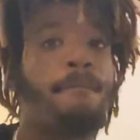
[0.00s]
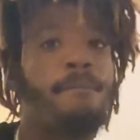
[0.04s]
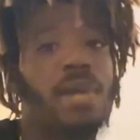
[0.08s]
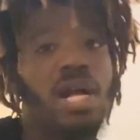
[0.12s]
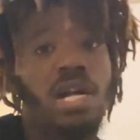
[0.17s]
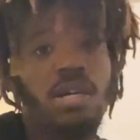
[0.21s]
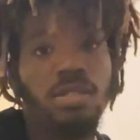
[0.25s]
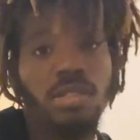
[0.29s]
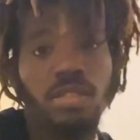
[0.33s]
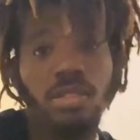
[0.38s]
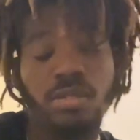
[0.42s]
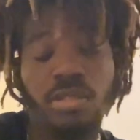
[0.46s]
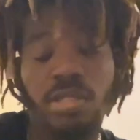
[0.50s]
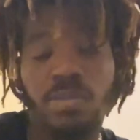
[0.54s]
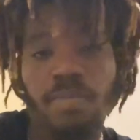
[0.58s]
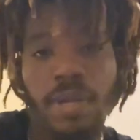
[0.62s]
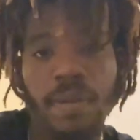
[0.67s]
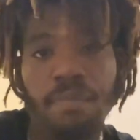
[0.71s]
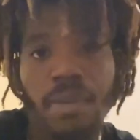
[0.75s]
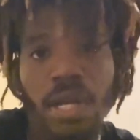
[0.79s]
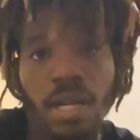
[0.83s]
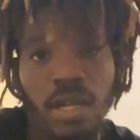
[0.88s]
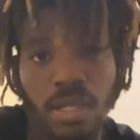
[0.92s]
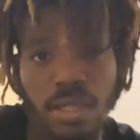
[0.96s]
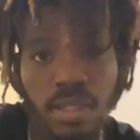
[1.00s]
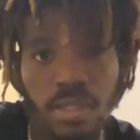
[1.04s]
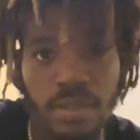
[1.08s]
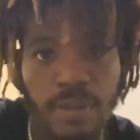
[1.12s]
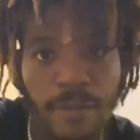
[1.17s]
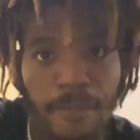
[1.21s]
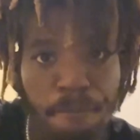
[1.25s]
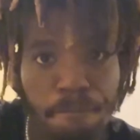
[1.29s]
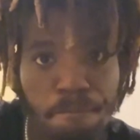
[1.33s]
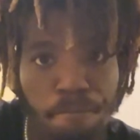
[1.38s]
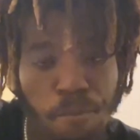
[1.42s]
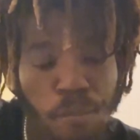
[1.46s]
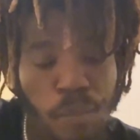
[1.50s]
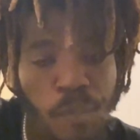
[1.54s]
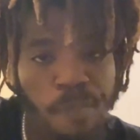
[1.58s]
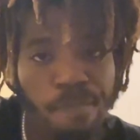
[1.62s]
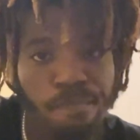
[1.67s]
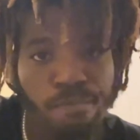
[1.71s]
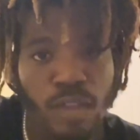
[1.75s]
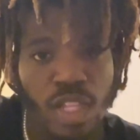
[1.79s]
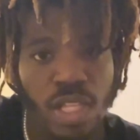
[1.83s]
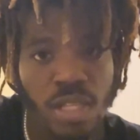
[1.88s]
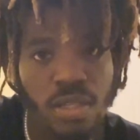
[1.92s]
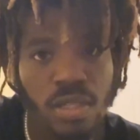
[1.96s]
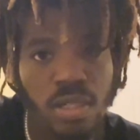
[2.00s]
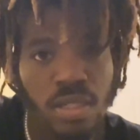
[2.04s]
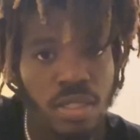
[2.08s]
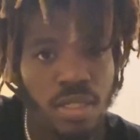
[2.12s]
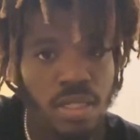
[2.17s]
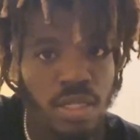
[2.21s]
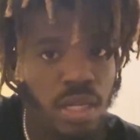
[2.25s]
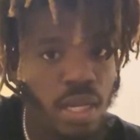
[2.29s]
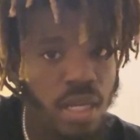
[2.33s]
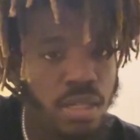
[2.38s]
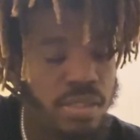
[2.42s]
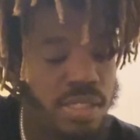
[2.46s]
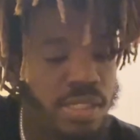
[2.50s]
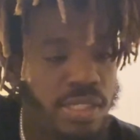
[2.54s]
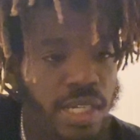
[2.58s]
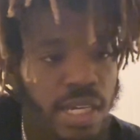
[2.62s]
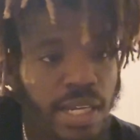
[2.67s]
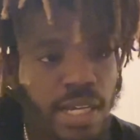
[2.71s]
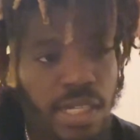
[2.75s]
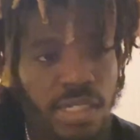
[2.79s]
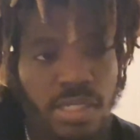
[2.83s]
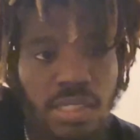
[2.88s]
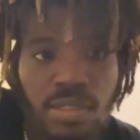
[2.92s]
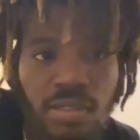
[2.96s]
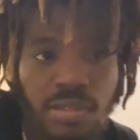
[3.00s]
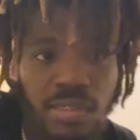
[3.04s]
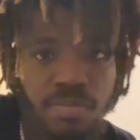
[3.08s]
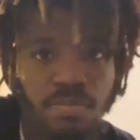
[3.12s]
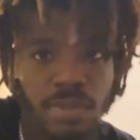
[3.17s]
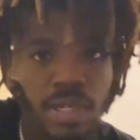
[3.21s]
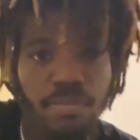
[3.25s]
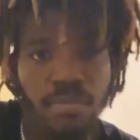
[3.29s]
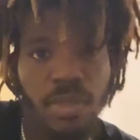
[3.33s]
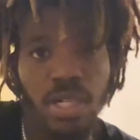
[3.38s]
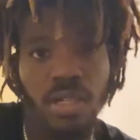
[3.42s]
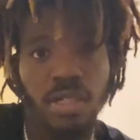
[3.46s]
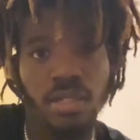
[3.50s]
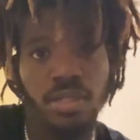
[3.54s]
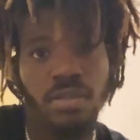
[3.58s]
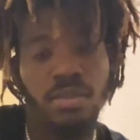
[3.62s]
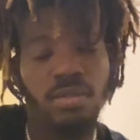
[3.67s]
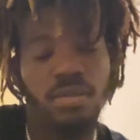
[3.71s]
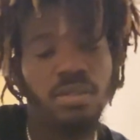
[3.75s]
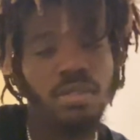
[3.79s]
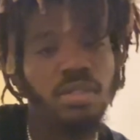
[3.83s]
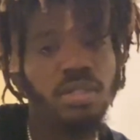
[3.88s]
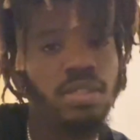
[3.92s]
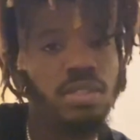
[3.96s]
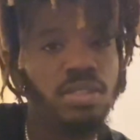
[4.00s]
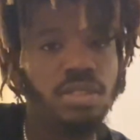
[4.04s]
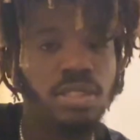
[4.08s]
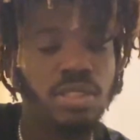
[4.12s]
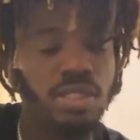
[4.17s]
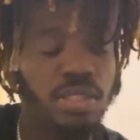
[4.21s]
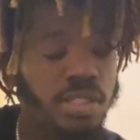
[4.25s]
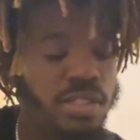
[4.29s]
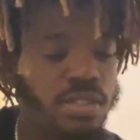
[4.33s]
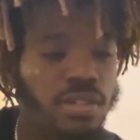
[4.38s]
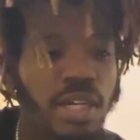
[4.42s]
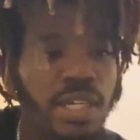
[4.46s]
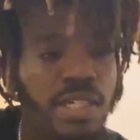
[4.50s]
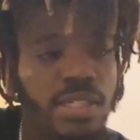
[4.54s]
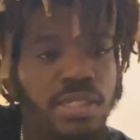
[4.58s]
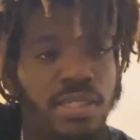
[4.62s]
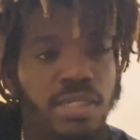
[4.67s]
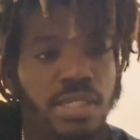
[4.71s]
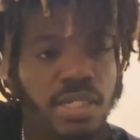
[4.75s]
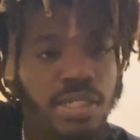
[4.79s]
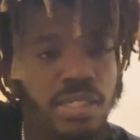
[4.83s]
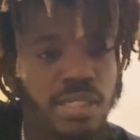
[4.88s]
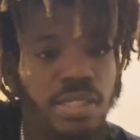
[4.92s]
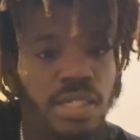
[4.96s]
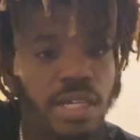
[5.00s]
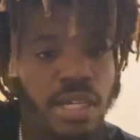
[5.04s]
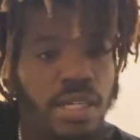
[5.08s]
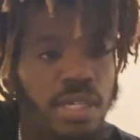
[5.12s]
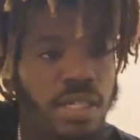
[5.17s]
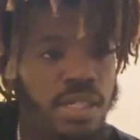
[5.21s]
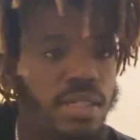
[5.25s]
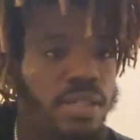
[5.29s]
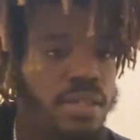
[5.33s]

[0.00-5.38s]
I was losing my mind. I was dead ass losing my mind. It's just crazy because, like,